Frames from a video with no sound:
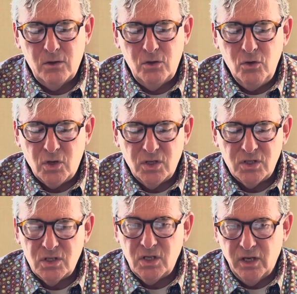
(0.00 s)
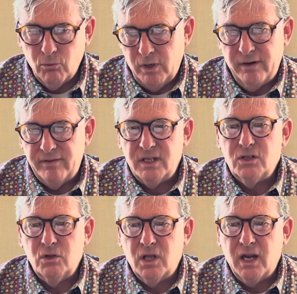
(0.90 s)
You can get rid of it.
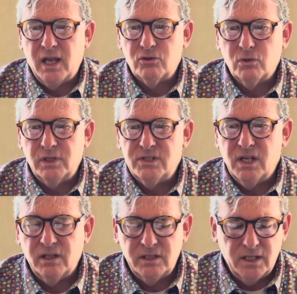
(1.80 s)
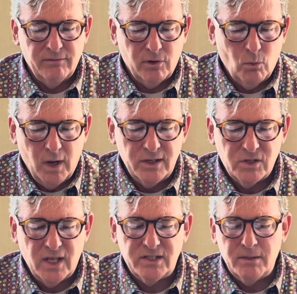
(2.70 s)
You can actually sell it, give it away.
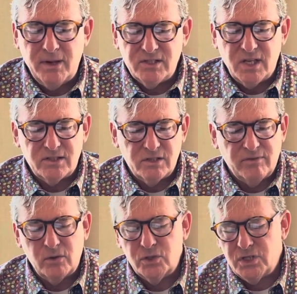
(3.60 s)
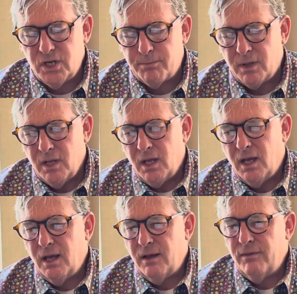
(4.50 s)
So that's the best test of ownership
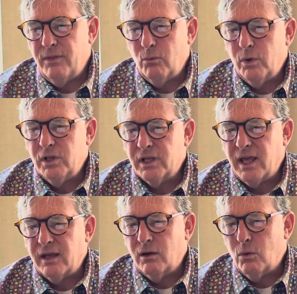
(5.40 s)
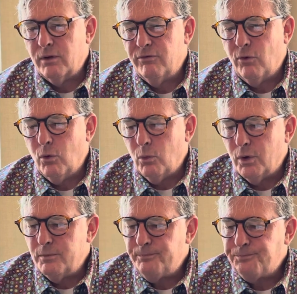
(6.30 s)
that we look at going
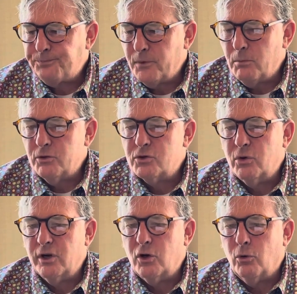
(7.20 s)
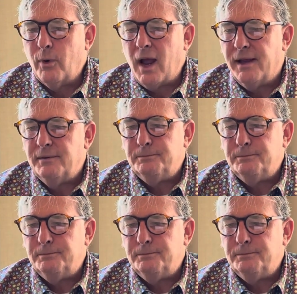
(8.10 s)
forward, the most critical right.